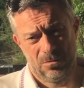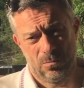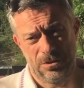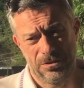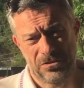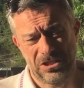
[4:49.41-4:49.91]

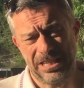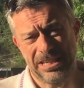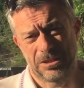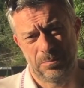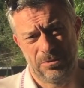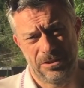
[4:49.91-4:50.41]
one of
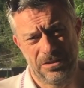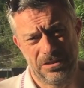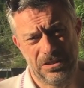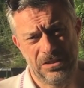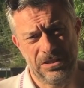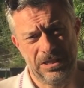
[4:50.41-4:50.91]
6
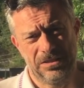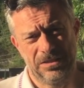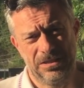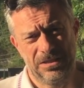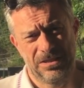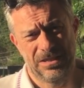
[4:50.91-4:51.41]
brothers and
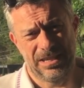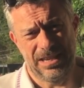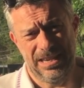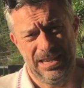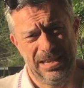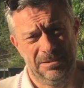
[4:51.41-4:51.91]
sisters.
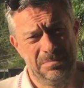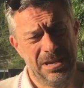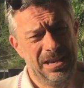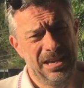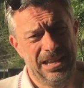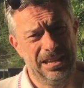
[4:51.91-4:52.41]
And
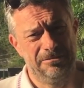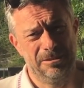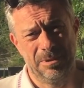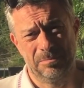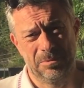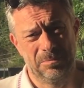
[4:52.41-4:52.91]
I
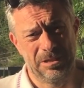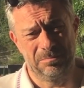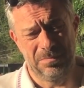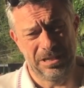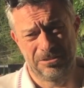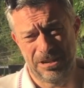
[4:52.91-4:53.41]
remember
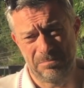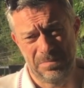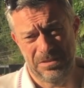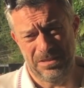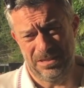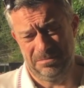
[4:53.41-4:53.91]
my
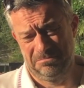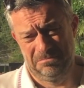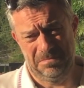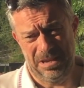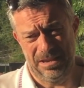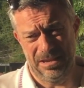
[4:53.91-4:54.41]
grandmother
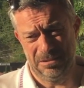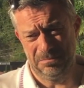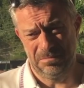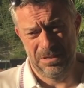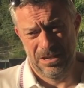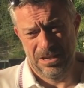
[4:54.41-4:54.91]

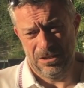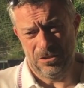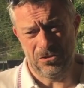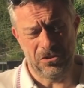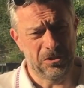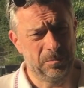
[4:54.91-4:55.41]

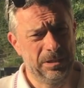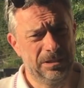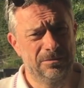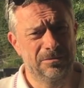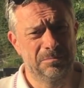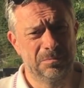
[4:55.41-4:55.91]
used to speak
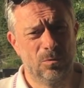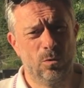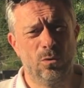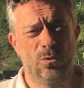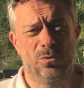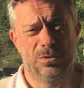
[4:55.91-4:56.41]
of him
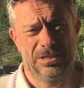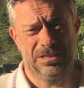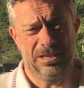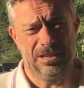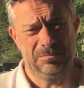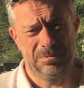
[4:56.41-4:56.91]
all the
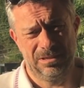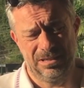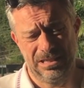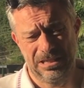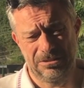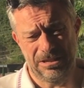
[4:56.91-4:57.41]
time
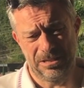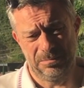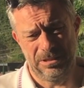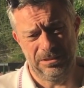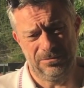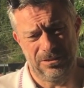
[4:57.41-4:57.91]
and
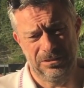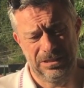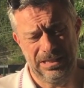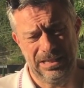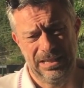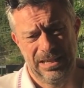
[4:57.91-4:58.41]
incredibly
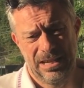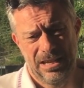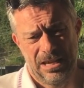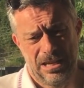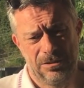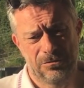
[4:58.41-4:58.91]
fondly.
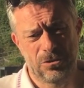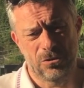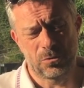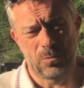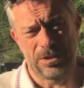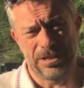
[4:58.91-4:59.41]
And of
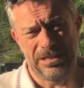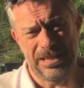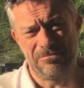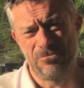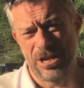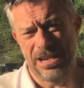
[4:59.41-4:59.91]
course, what I
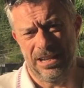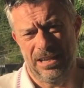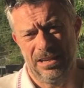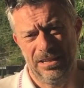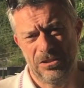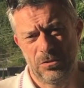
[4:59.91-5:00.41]
then
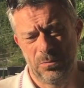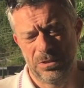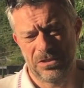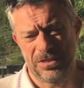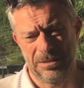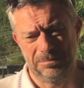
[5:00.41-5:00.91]
realised
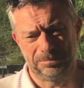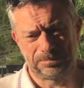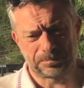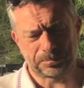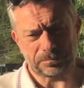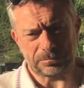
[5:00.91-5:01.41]
was that
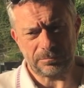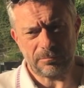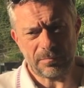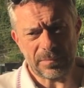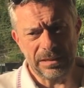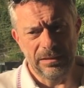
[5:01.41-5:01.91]

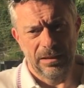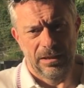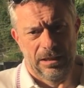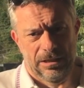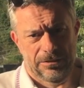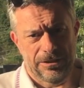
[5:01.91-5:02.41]

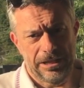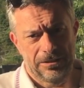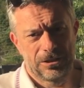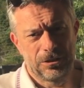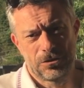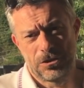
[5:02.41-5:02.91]
great
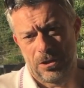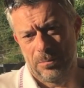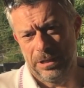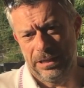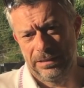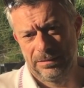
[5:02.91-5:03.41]
uncle
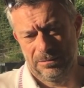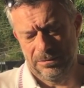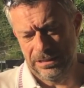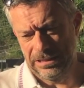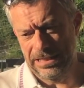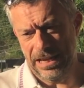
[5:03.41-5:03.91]
Tommy,
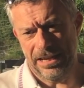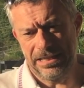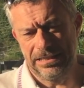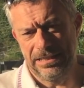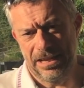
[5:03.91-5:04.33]
when he died at